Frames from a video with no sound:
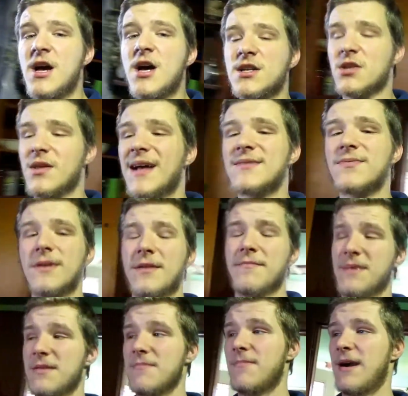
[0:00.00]
So that's what I
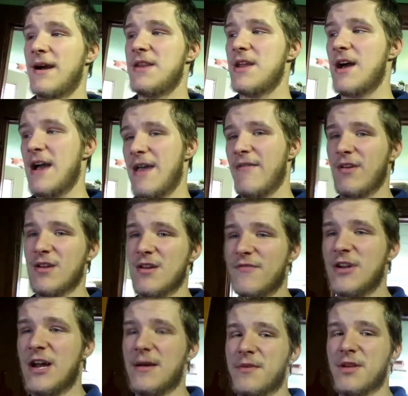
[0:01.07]
mean by not having enough
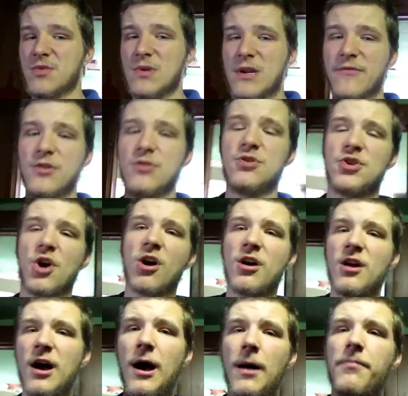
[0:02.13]
time, because whenever you start
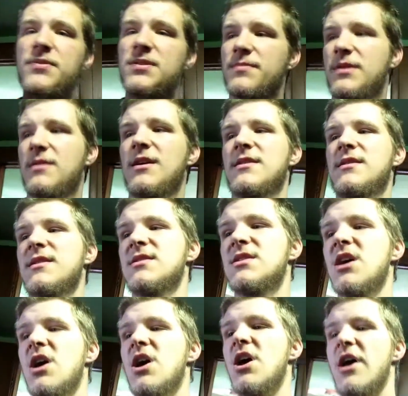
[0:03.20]
up something like this,
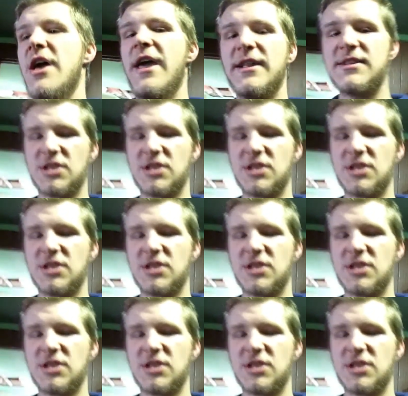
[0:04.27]
it's